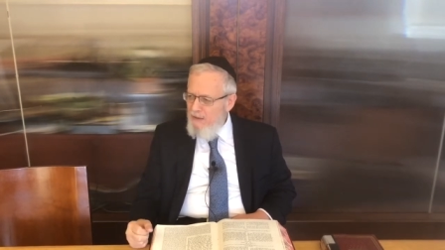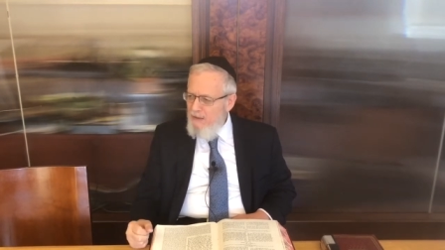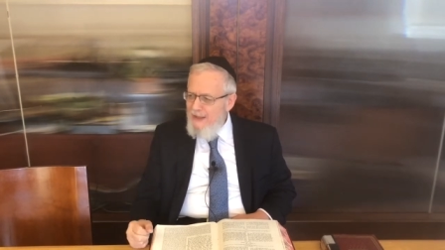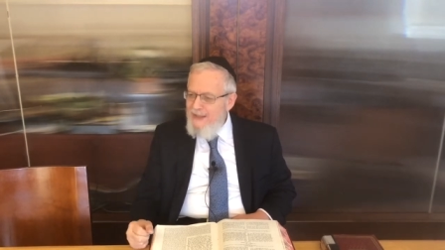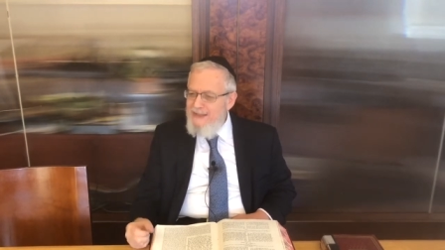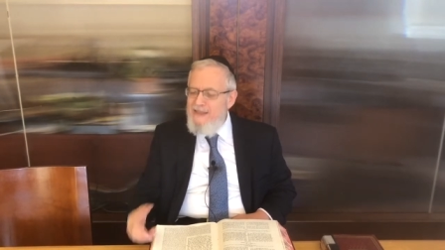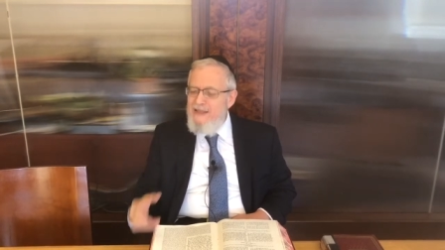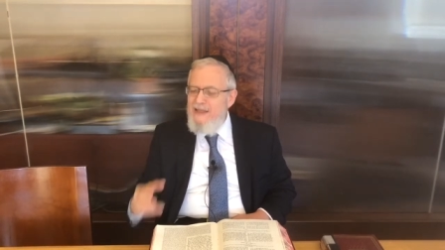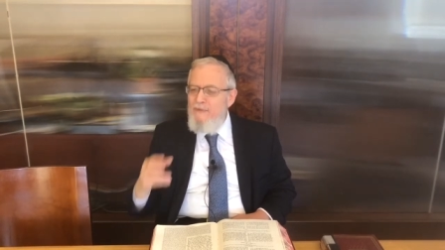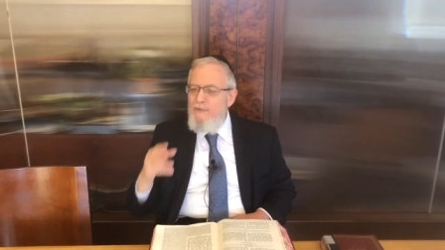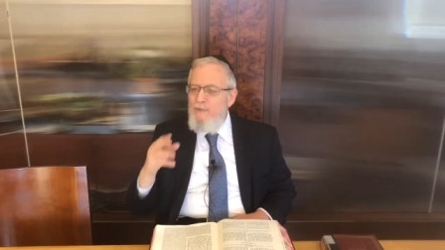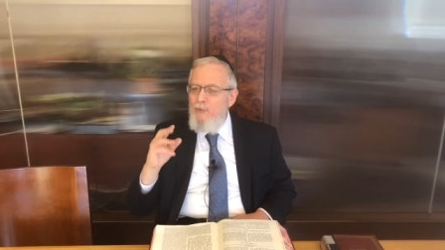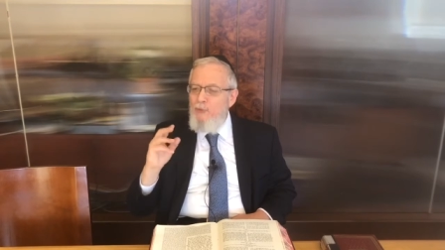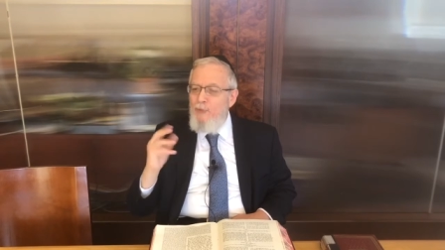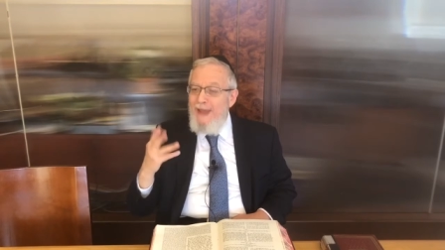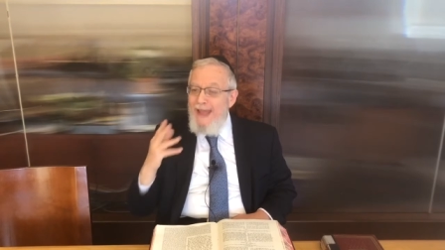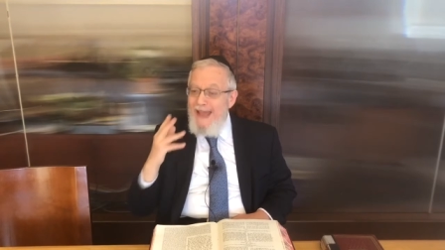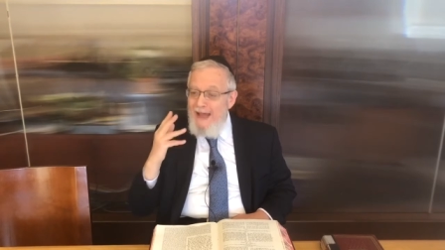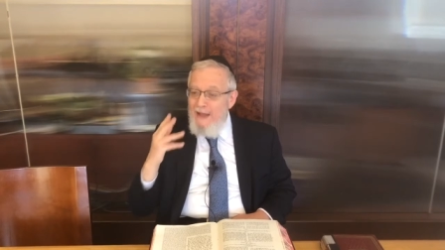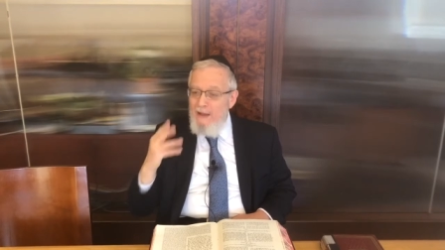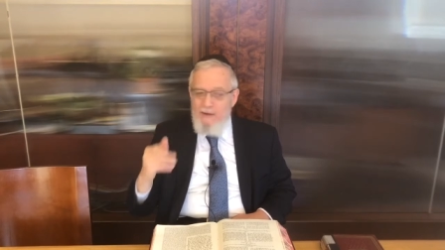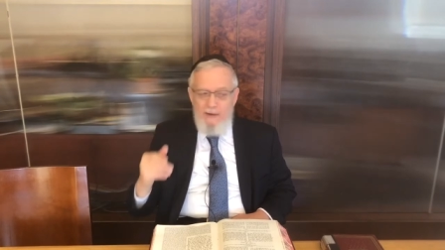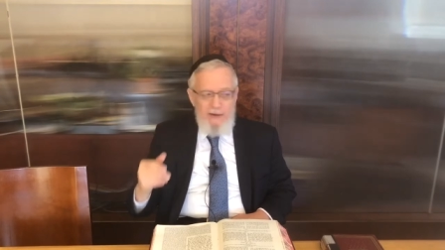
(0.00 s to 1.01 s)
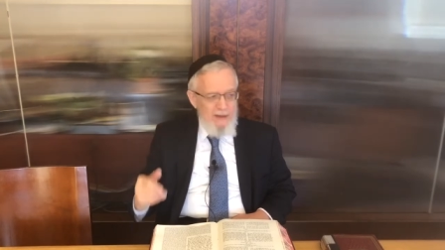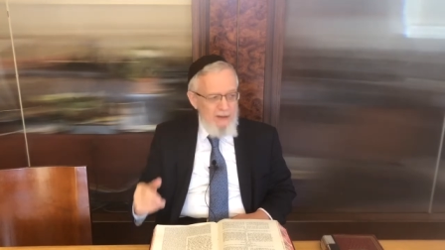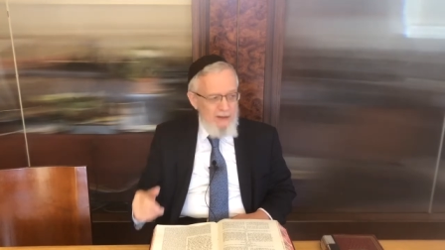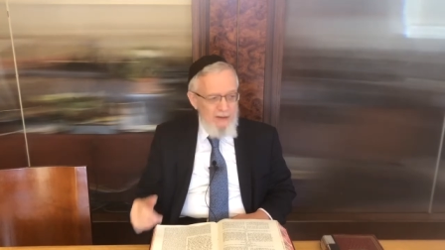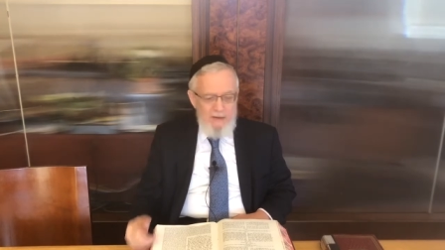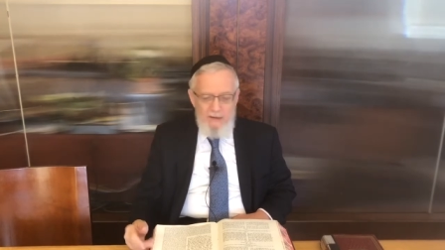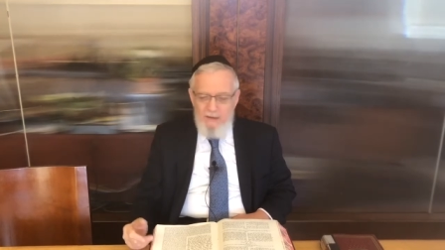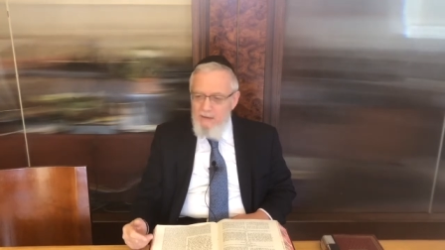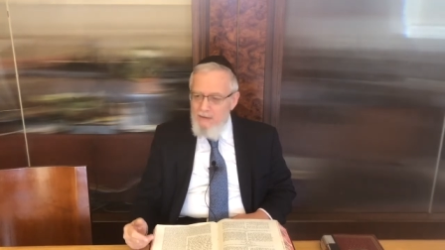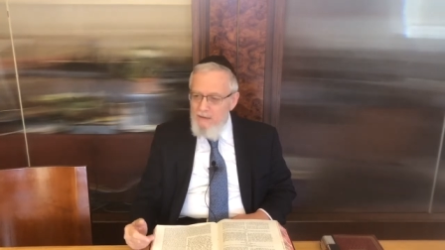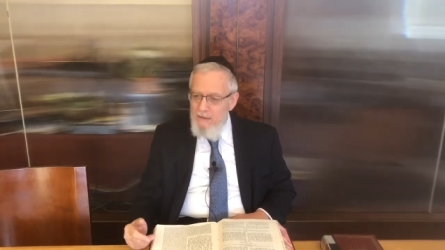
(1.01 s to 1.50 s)
it's a different reality.
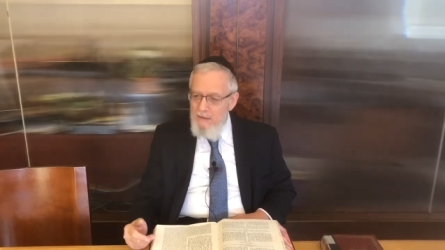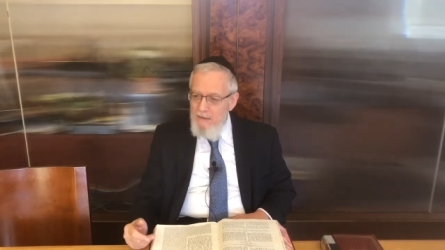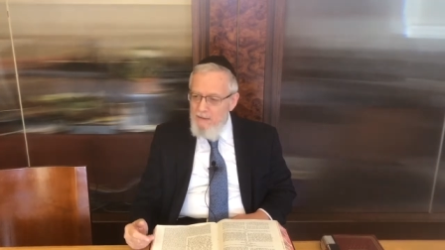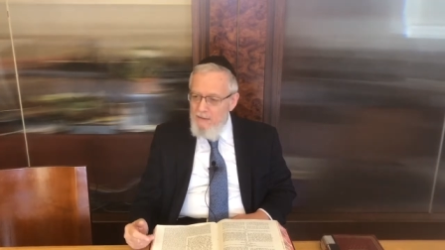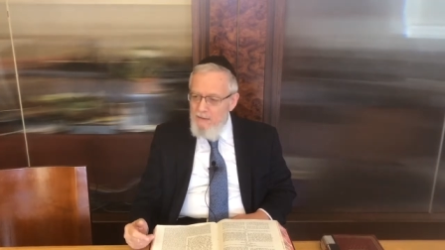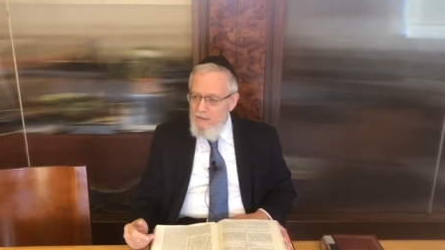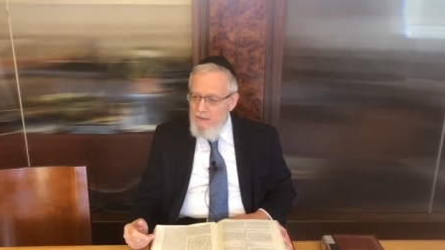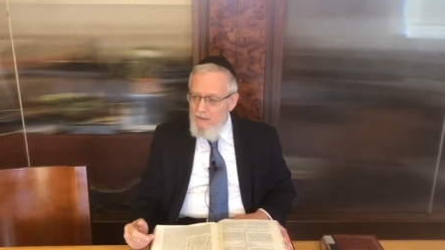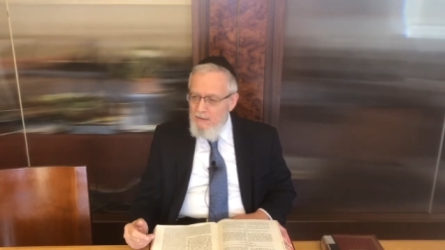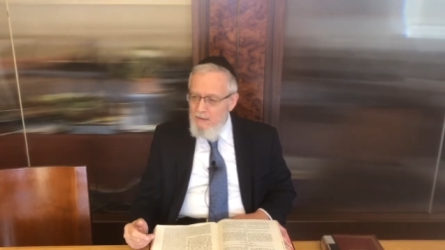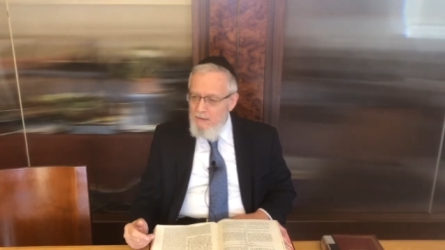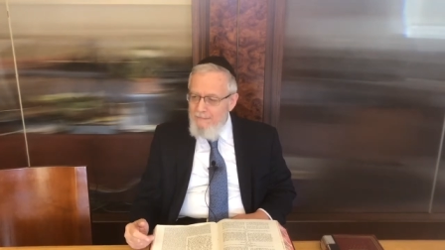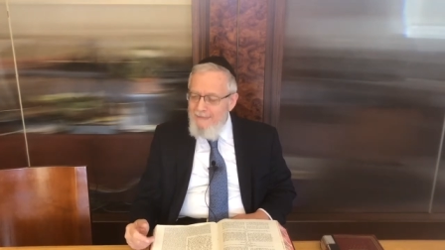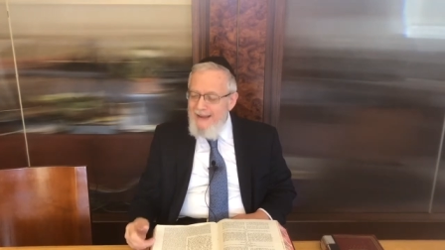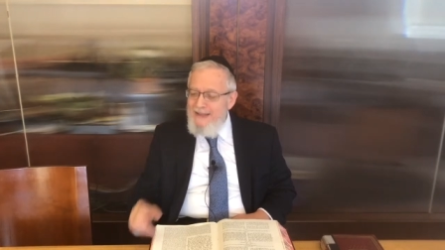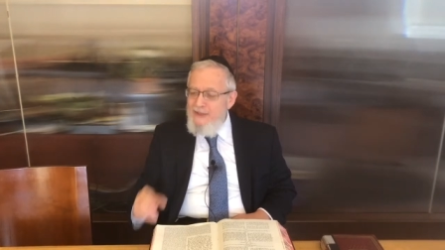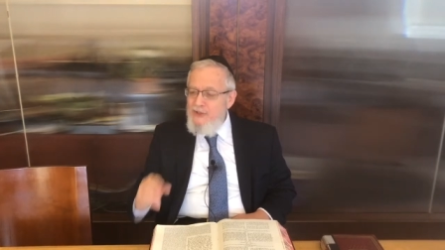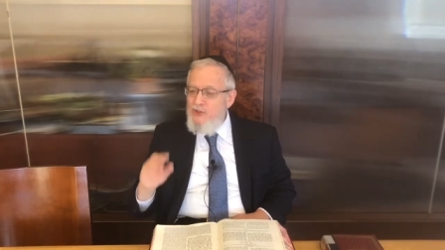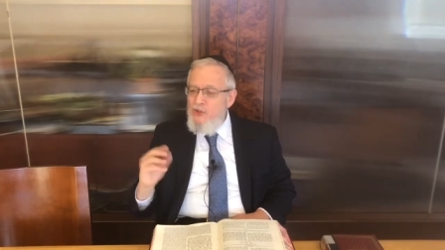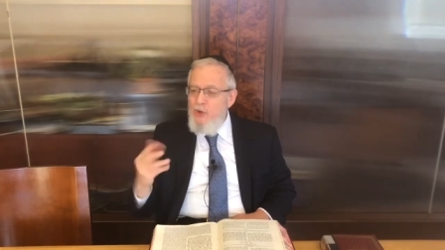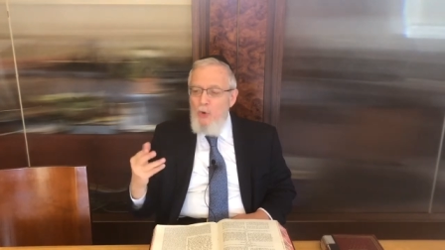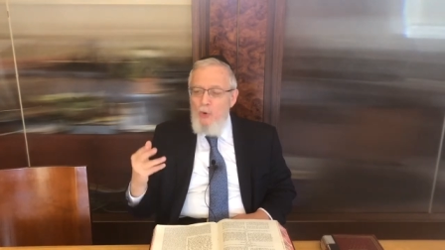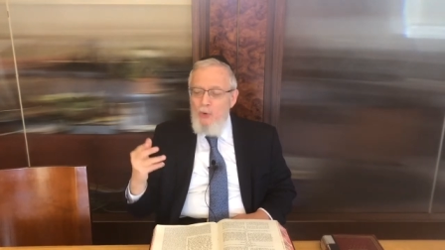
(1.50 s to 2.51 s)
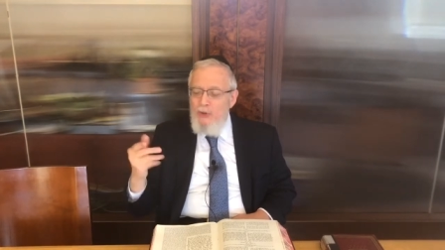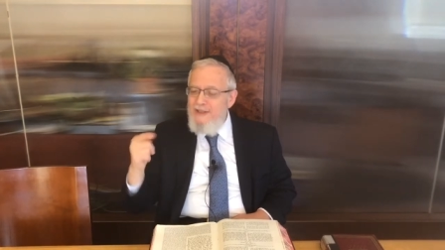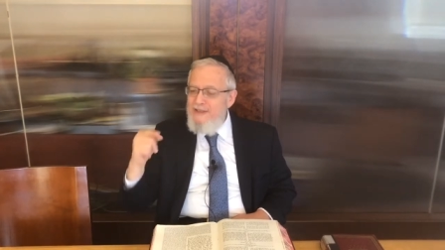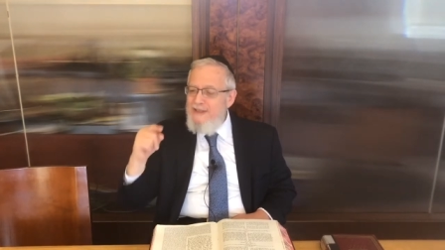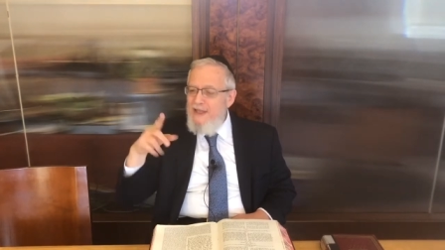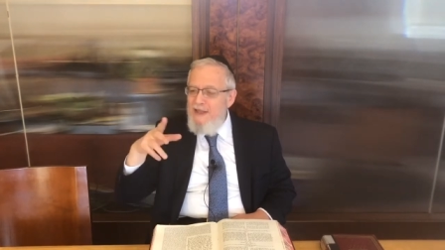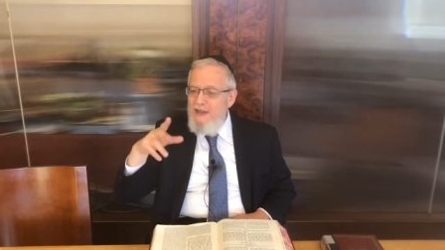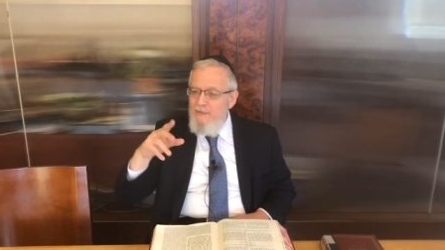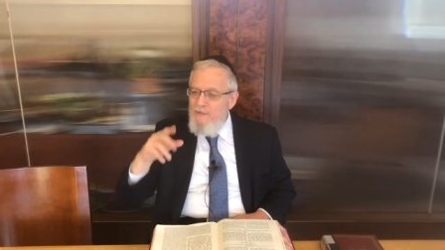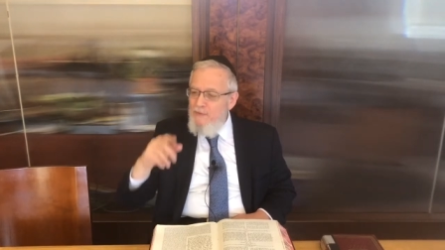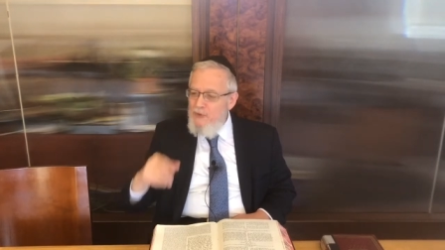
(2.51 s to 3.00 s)
My soul is
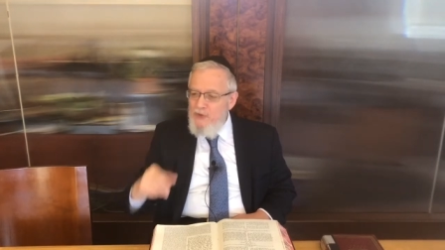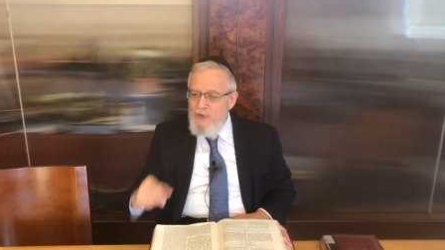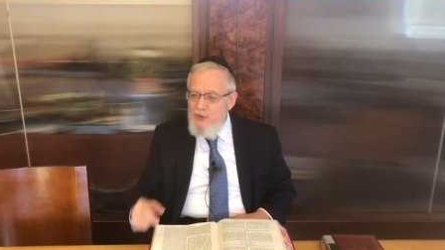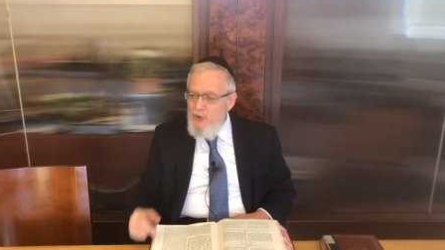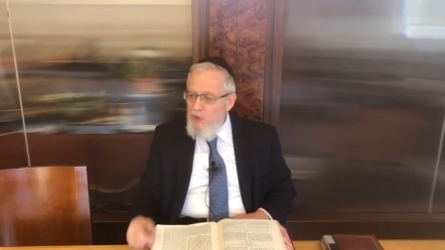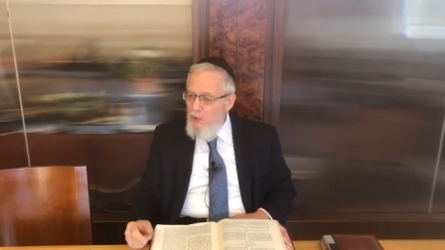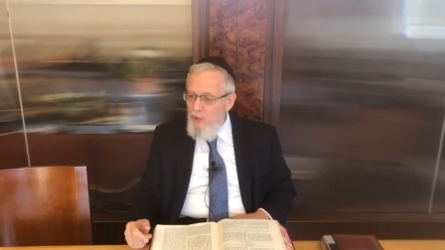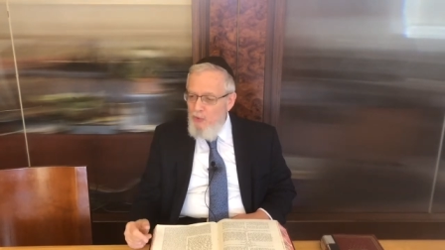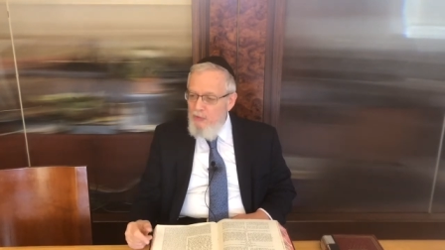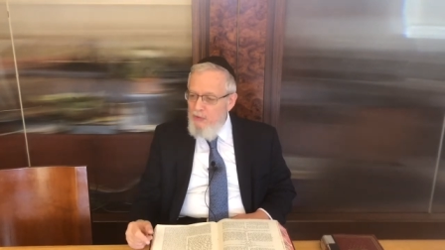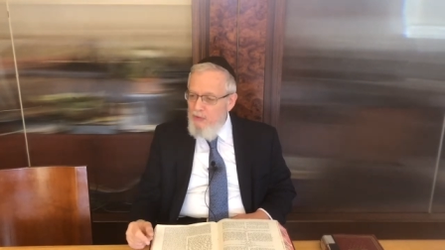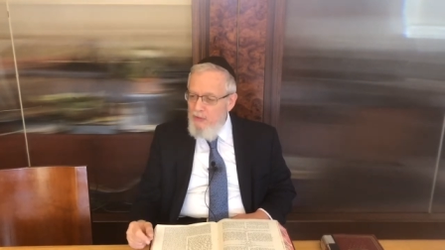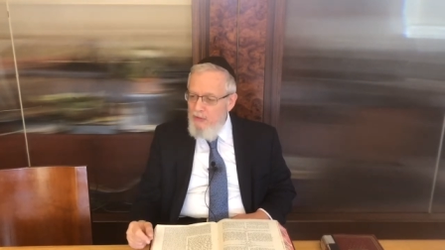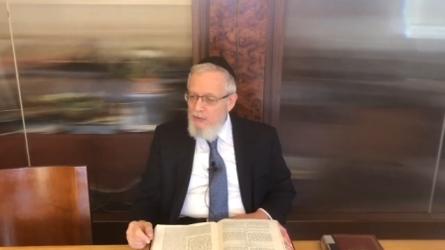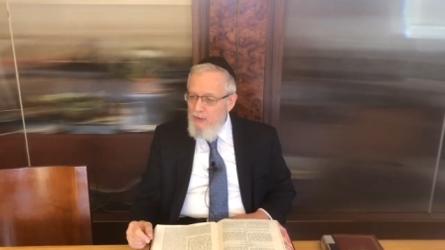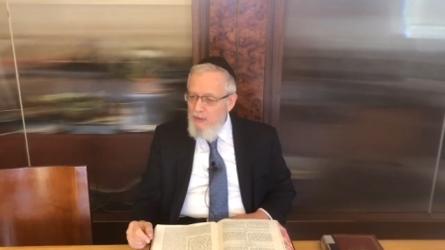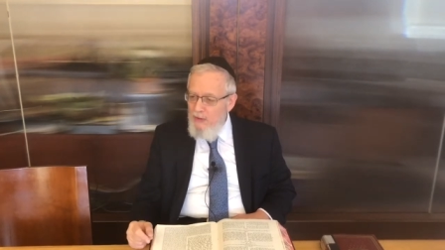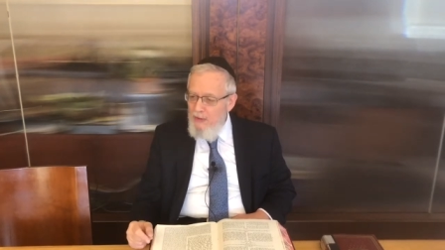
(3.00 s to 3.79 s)
a different soul.